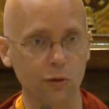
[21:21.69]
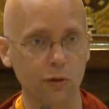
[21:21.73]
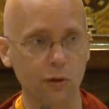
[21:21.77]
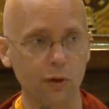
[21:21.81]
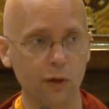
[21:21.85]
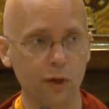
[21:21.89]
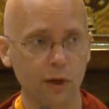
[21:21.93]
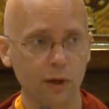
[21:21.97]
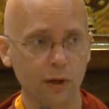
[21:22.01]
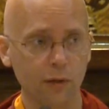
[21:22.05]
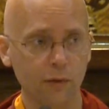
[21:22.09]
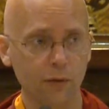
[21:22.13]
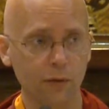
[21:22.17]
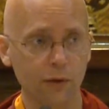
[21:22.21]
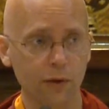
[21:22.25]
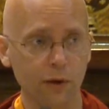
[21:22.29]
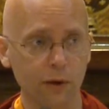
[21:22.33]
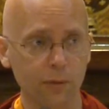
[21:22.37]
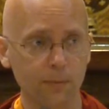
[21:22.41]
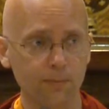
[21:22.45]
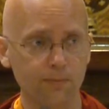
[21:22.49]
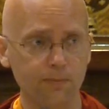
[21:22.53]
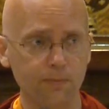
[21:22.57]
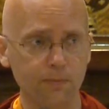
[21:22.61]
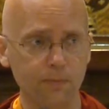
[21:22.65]
So
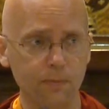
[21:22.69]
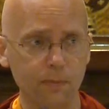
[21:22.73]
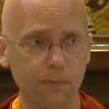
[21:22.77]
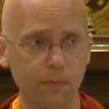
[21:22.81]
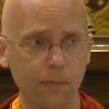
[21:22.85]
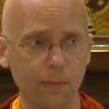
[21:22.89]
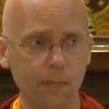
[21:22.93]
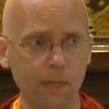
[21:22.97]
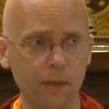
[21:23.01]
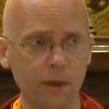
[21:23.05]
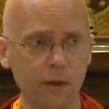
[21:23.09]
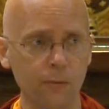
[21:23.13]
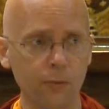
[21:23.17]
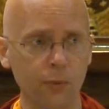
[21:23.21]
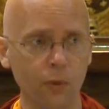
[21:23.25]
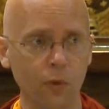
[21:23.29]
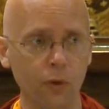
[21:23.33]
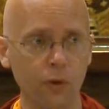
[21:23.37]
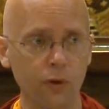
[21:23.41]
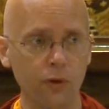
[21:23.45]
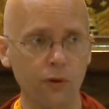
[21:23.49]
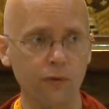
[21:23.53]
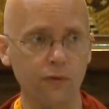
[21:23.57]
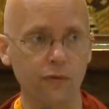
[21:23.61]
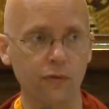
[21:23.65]
they're
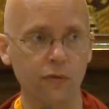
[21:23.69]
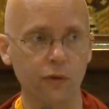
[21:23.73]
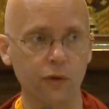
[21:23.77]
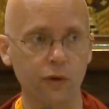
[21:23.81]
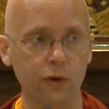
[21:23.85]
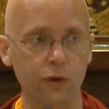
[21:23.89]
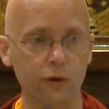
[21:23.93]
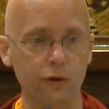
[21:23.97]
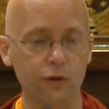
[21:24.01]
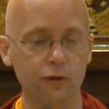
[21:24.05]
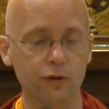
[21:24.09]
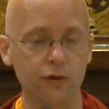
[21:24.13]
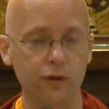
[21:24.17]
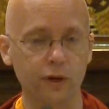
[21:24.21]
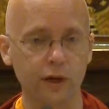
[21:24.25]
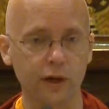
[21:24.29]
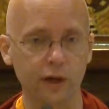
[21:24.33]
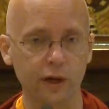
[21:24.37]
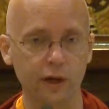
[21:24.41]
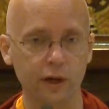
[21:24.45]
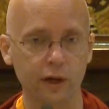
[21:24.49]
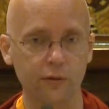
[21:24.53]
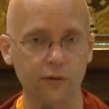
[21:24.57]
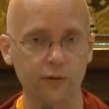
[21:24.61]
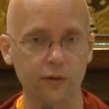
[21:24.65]
important for us to
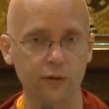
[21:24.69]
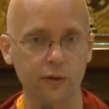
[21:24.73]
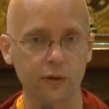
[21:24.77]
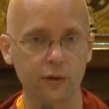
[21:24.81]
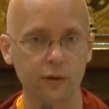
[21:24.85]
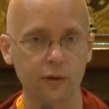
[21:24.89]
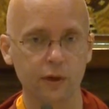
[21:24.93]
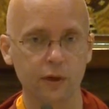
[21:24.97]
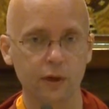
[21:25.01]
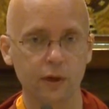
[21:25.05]
have.